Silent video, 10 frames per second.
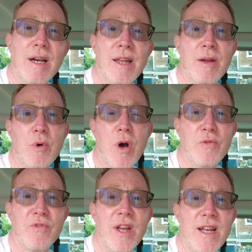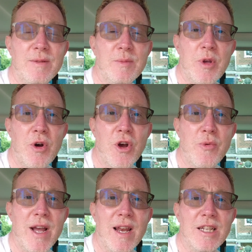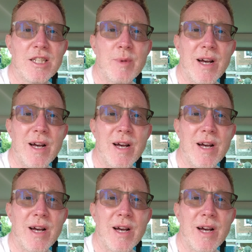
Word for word: and then we'll hopefully be on our way later.